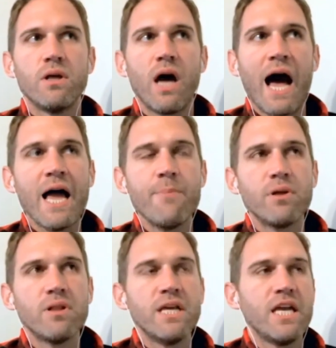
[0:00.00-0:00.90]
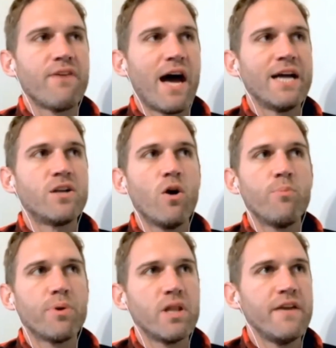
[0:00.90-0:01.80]
I
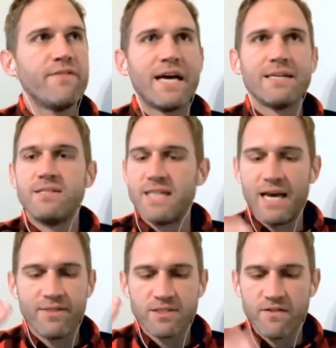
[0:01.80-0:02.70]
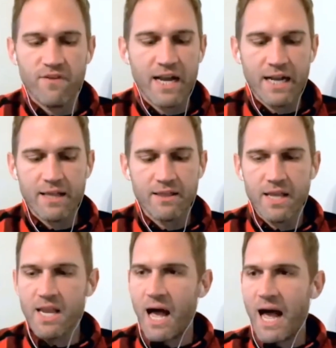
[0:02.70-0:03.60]
don't believe that death is a finite
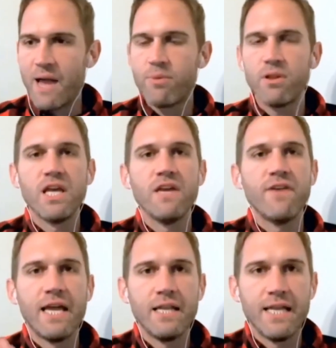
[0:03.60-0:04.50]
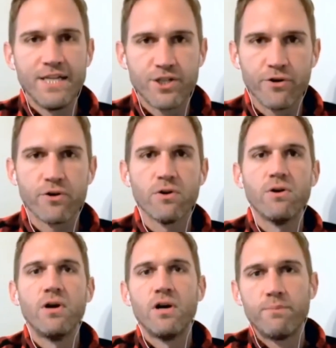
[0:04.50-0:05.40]
thing. I believe in
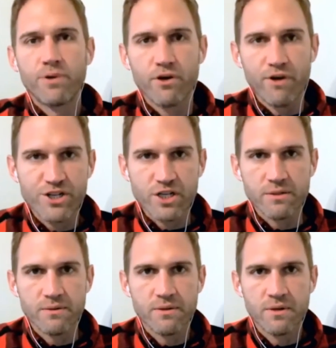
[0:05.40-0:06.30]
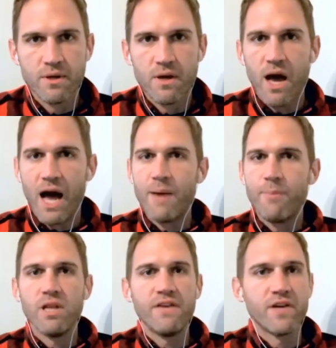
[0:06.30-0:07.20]
eternal progression. I
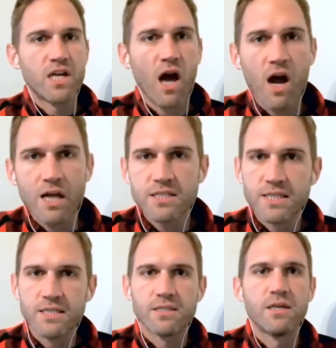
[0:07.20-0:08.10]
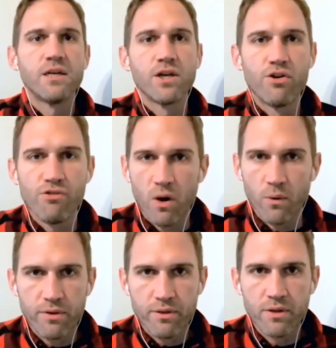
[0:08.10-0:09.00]
believe in constant
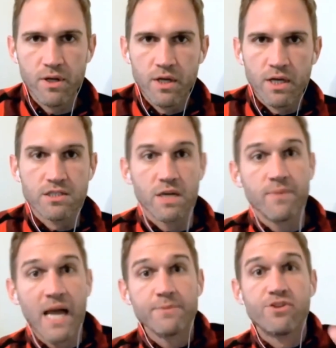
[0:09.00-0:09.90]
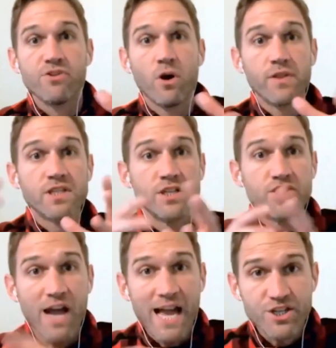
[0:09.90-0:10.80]
growth. And sometimes growth is
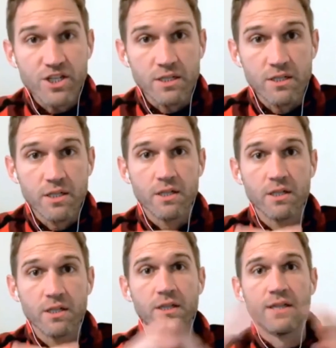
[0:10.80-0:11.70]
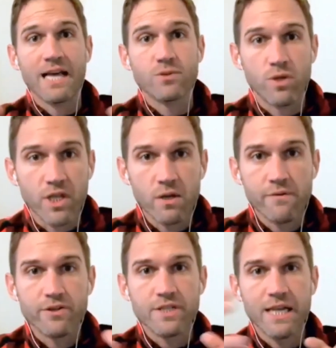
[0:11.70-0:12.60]
contraction. That's what the
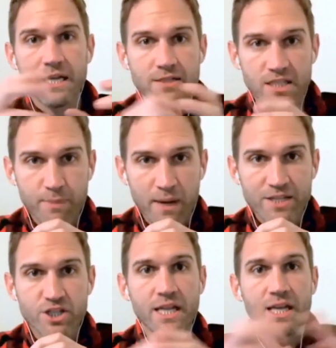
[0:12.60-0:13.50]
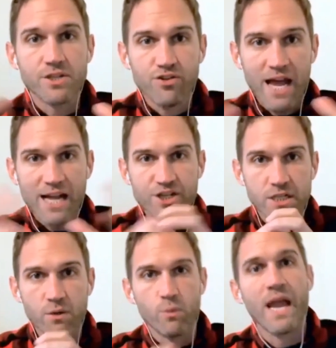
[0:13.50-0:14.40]
universe is, expansion and contraction.
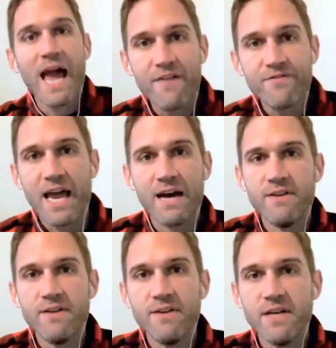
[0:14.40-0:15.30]
And we have to have it.